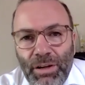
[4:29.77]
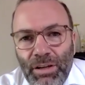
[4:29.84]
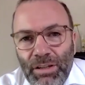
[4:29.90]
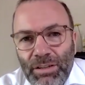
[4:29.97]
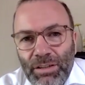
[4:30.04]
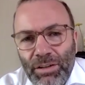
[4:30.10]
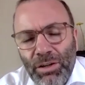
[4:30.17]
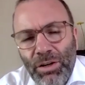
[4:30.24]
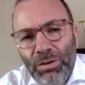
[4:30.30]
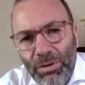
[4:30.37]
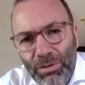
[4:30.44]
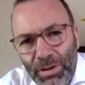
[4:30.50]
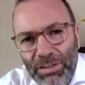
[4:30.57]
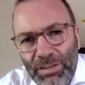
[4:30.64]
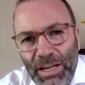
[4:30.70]
The
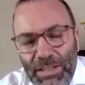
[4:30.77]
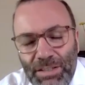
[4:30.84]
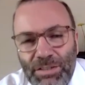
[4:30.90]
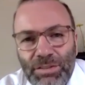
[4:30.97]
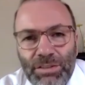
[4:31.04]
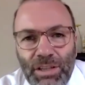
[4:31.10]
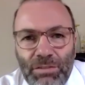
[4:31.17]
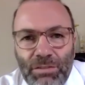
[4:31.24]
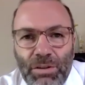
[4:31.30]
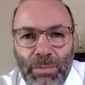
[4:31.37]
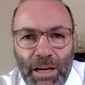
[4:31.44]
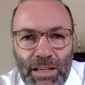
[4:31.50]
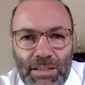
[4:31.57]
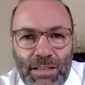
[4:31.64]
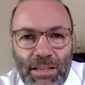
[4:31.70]
Corona crisis today
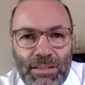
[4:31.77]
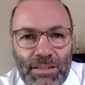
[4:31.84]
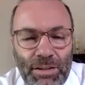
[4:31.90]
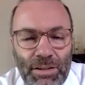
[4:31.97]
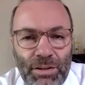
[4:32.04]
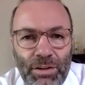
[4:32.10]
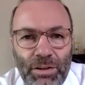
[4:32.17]
reminds us,